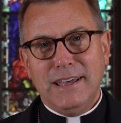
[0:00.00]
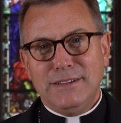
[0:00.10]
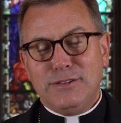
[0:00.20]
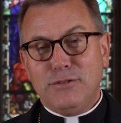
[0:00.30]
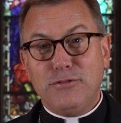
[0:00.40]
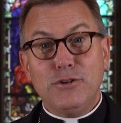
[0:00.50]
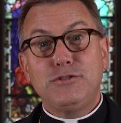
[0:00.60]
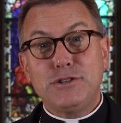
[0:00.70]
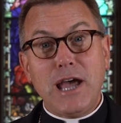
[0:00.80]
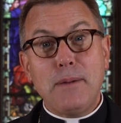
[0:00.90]
It's the
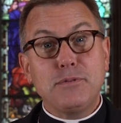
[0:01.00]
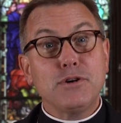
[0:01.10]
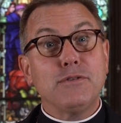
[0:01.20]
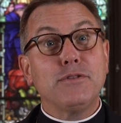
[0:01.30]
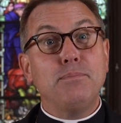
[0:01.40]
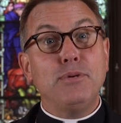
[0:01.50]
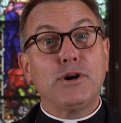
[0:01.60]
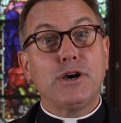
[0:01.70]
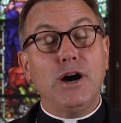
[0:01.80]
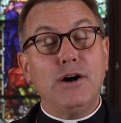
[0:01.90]
first chapter of the
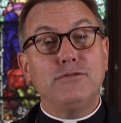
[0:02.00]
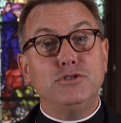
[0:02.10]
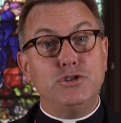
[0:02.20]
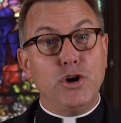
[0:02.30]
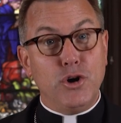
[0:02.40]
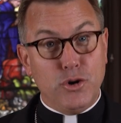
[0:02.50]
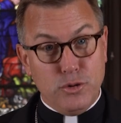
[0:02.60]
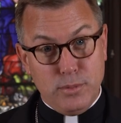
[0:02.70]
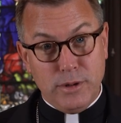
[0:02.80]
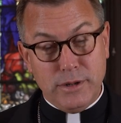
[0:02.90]
book of
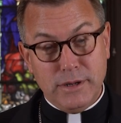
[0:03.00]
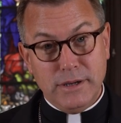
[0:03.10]
Job.